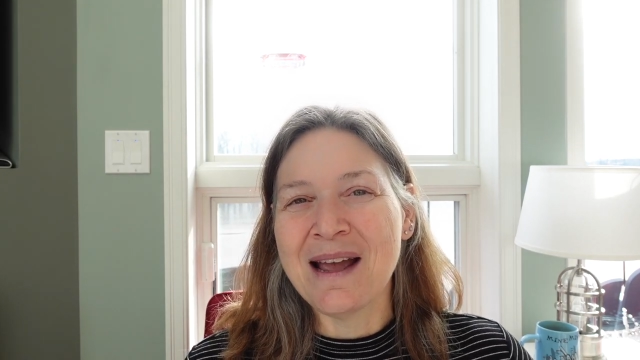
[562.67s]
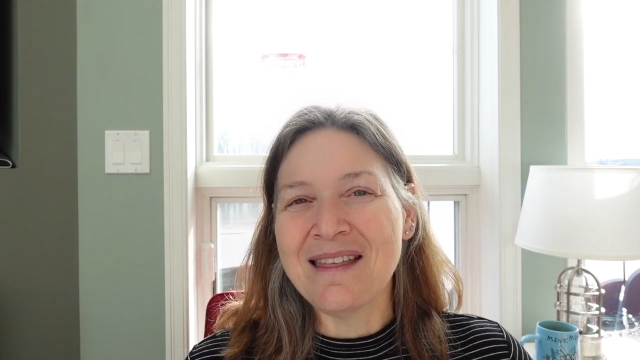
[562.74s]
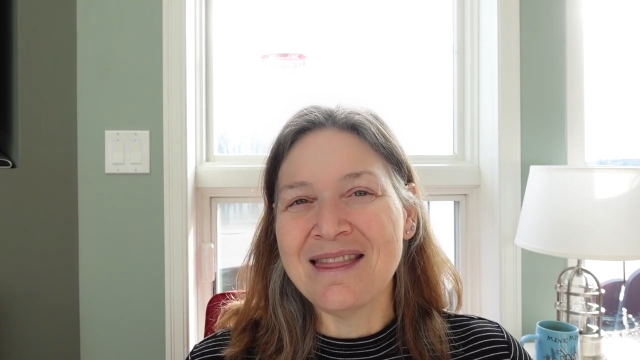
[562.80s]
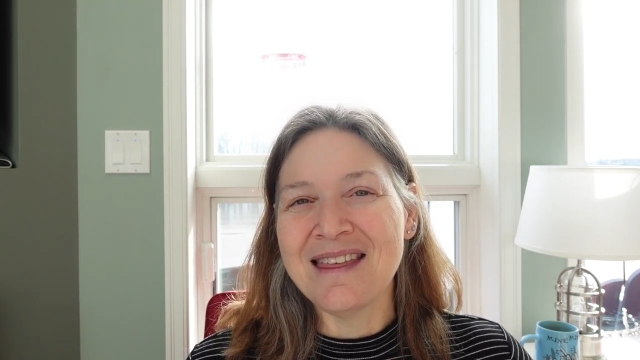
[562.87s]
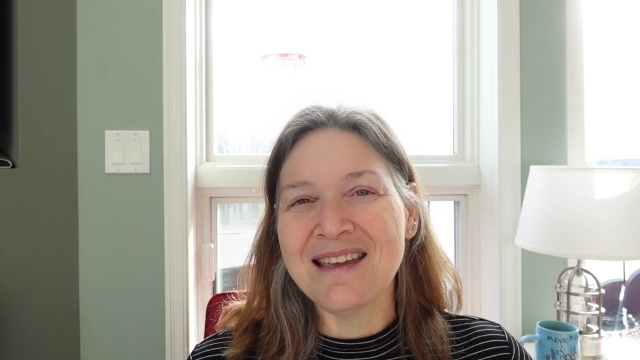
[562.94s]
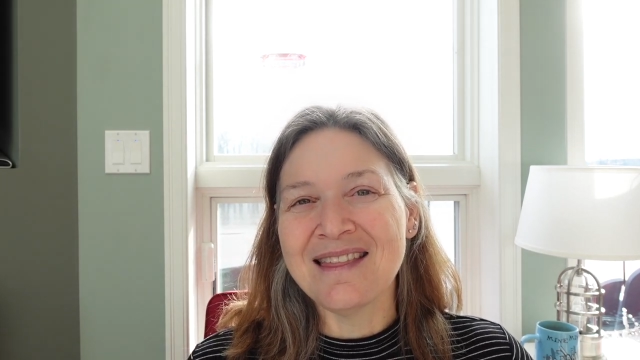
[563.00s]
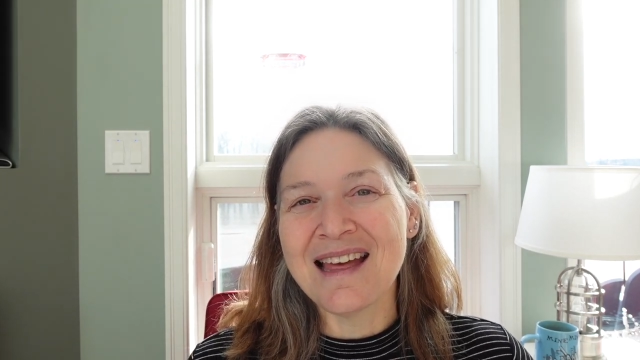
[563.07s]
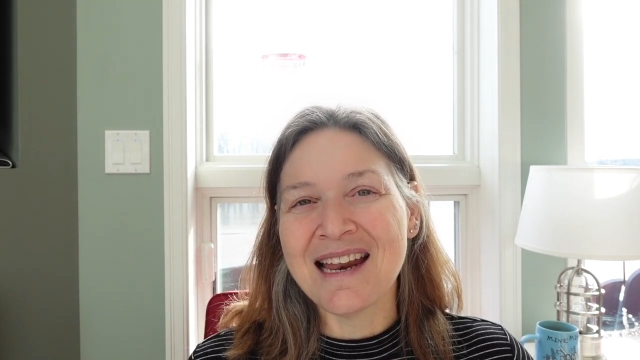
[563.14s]
I
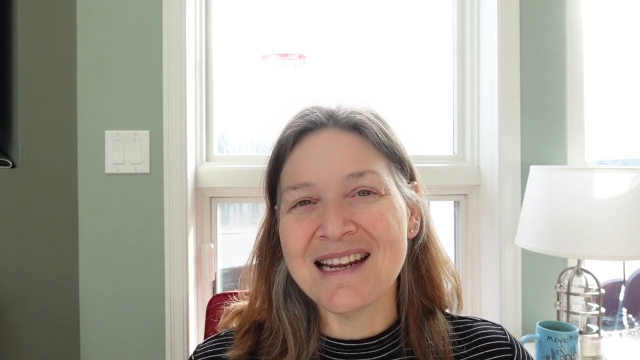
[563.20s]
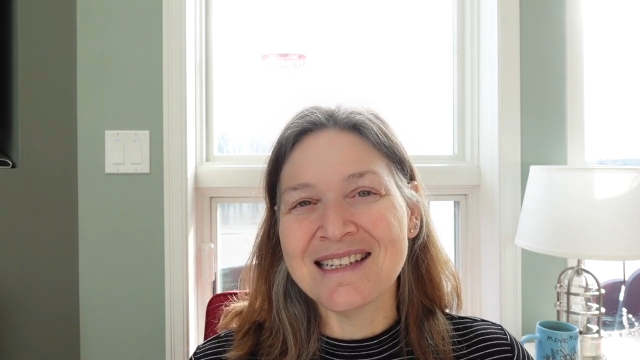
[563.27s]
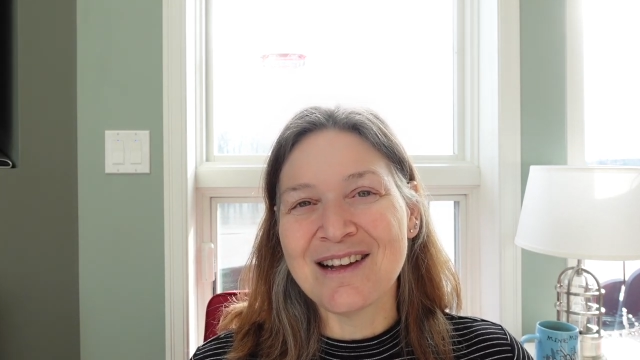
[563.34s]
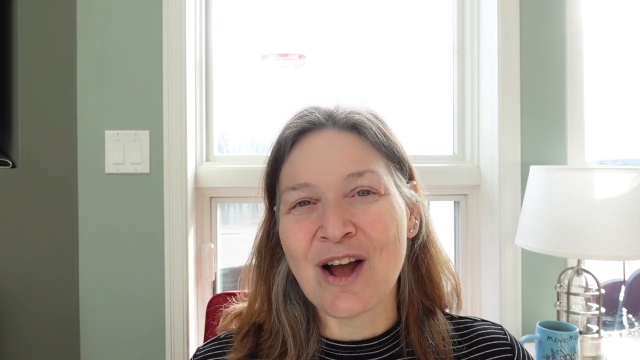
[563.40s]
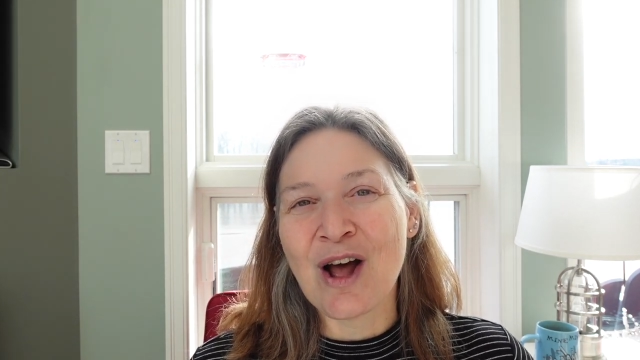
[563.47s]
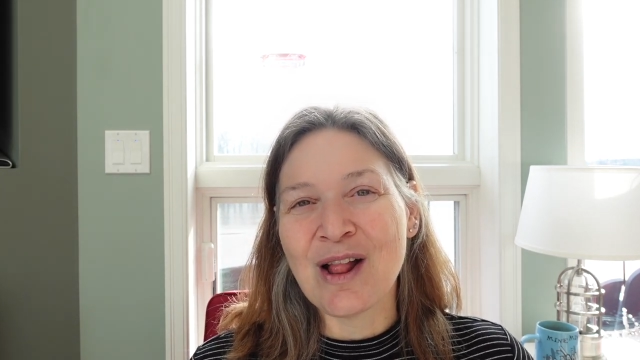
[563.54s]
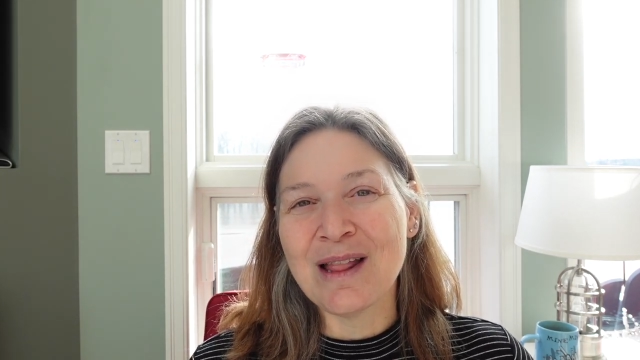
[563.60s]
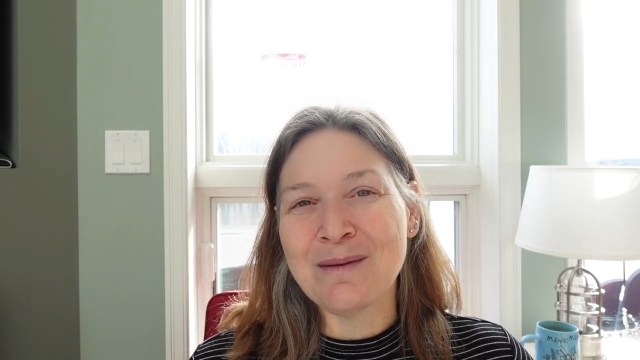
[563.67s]
think that is
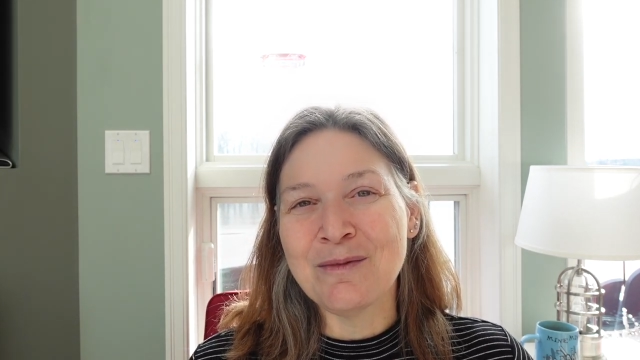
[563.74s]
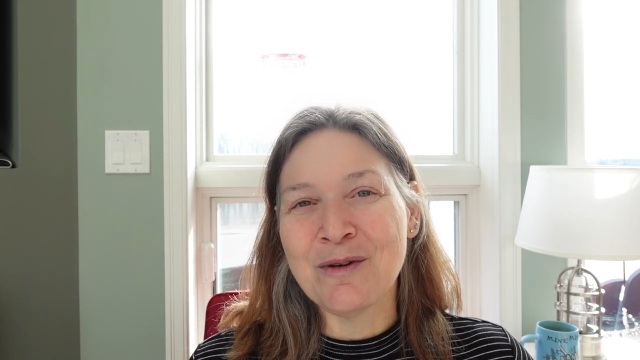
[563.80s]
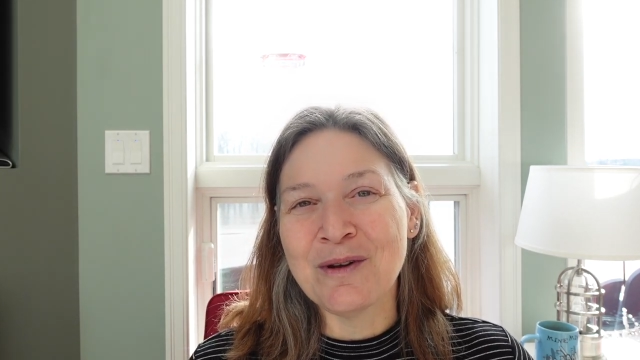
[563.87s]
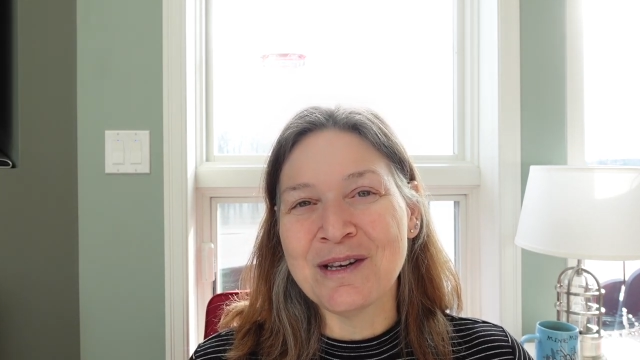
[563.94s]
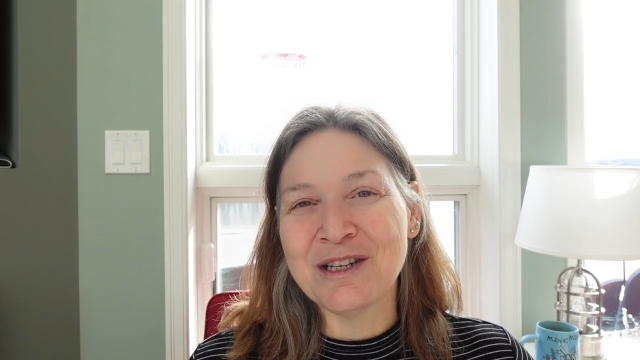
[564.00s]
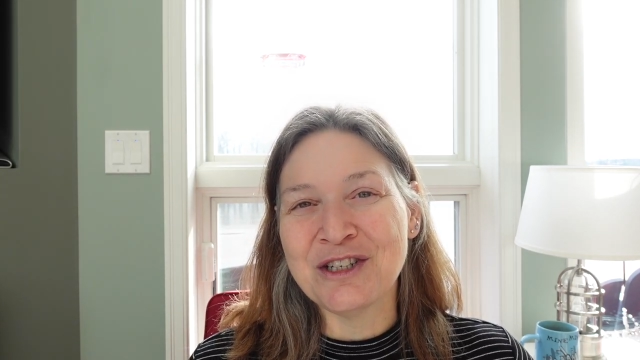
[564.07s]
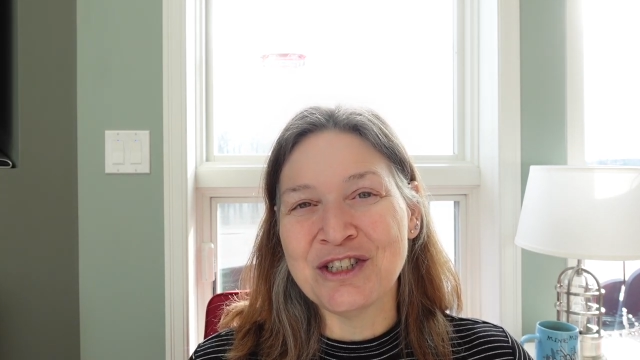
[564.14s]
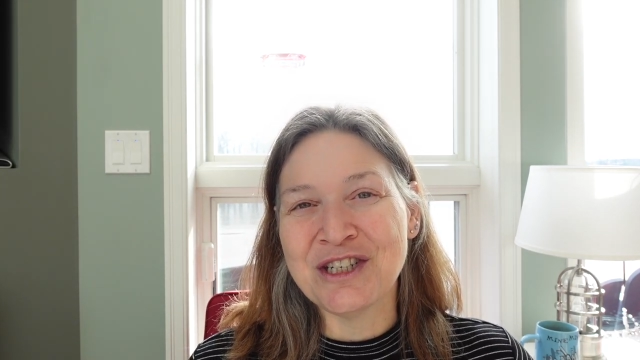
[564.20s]
all I'm
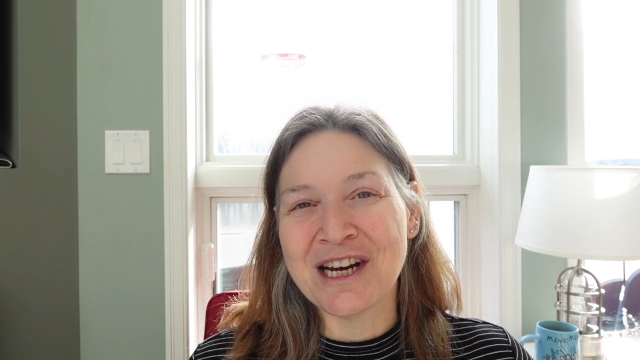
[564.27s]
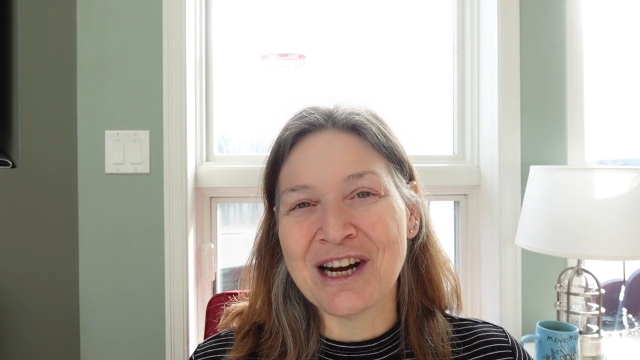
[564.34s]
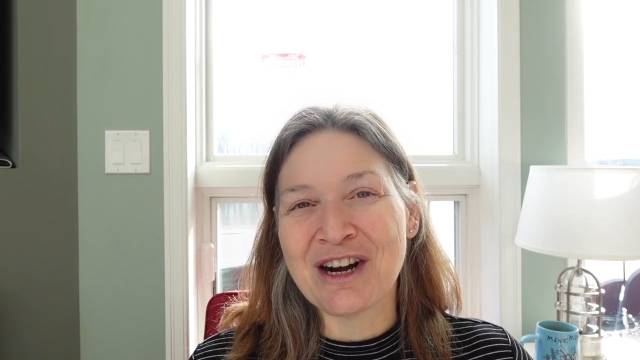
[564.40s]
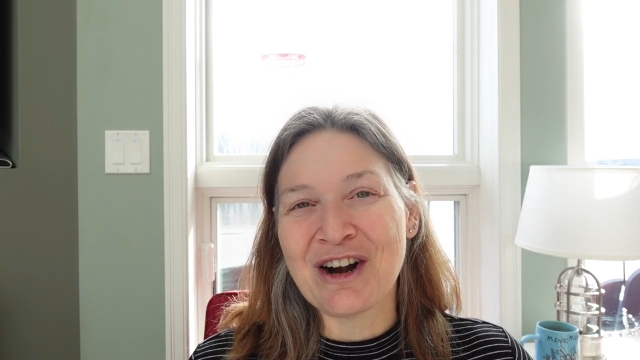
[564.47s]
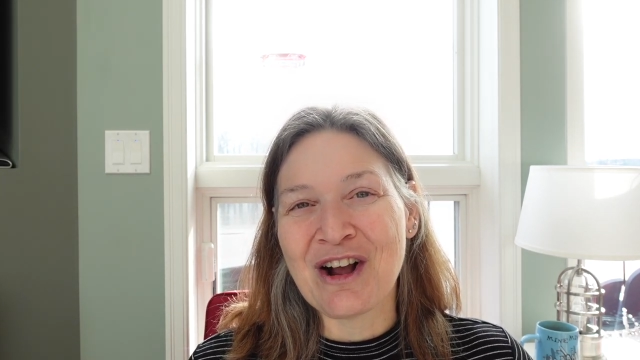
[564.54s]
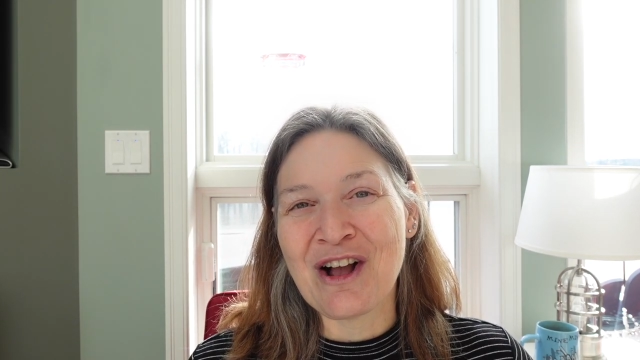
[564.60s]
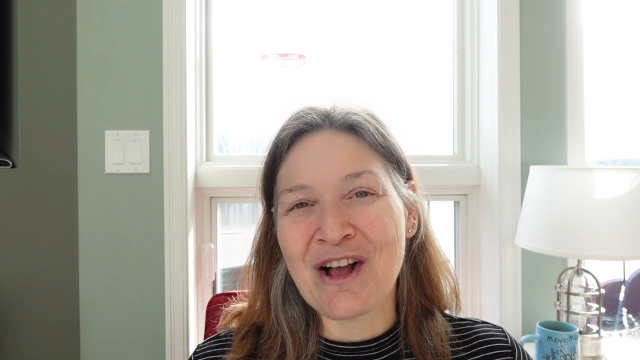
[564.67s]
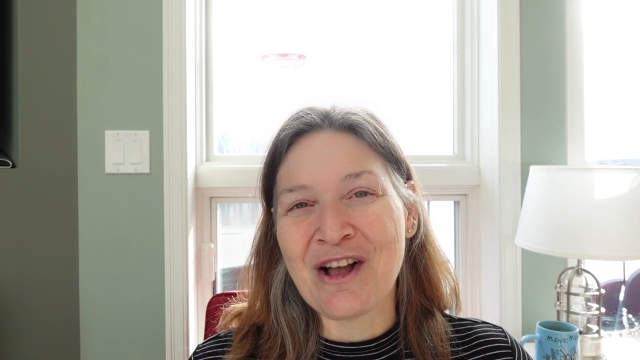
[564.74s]
going to
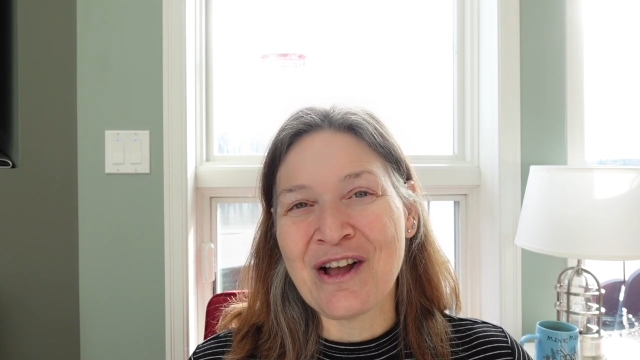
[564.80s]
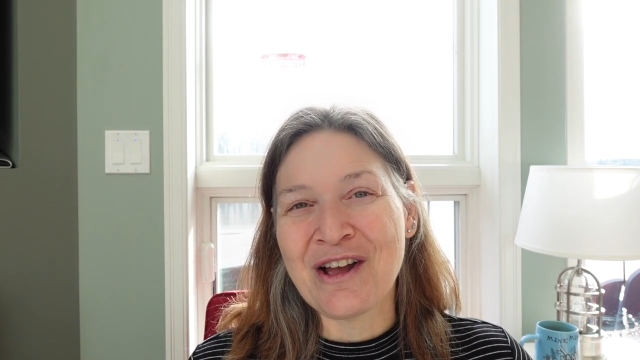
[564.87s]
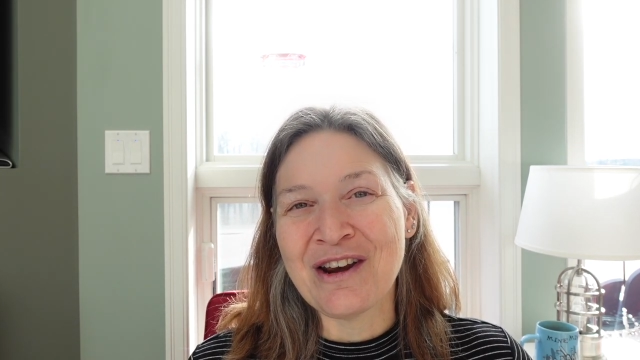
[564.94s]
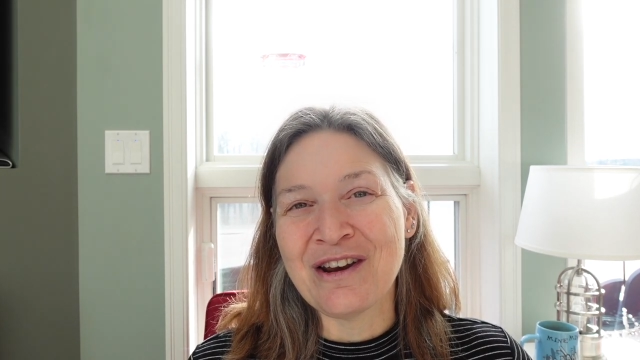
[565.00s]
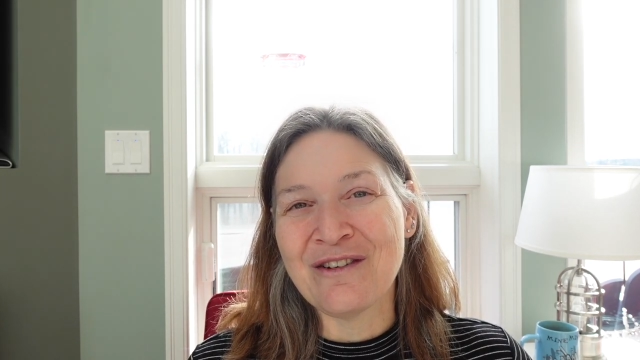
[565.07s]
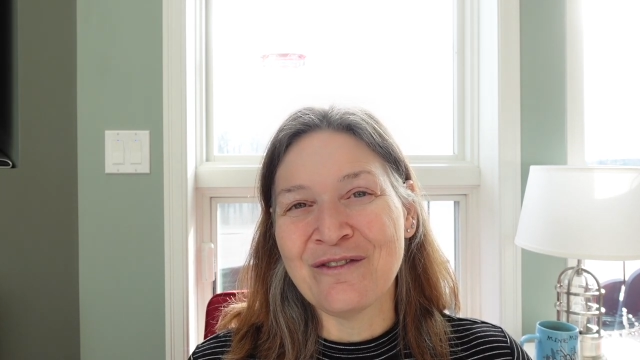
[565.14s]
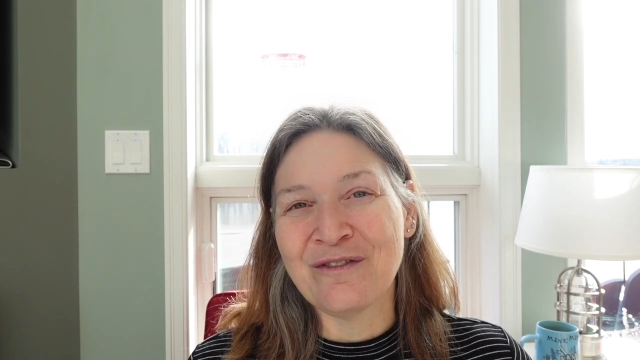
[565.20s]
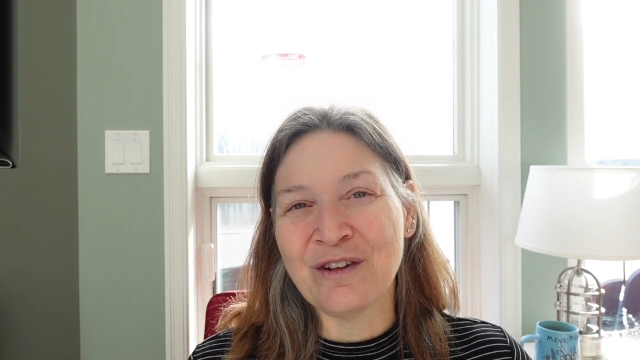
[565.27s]
share on